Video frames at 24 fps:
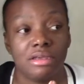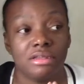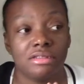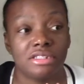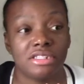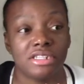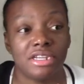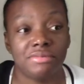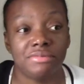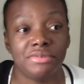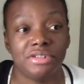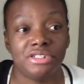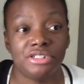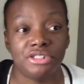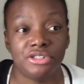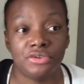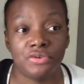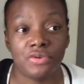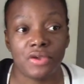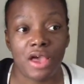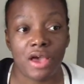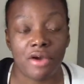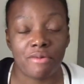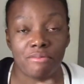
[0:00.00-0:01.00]

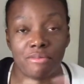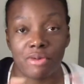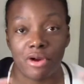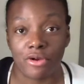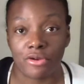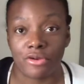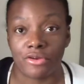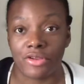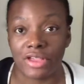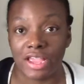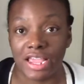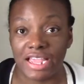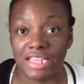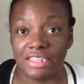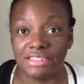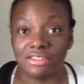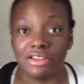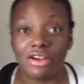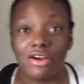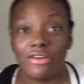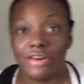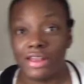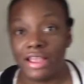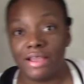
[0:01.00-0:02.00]
72 count marker case
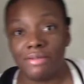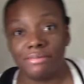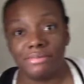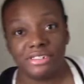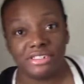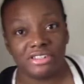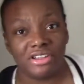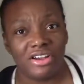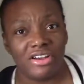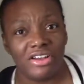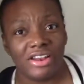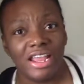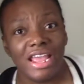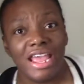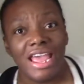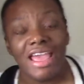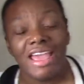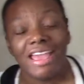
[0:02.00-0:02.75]
on Amazon,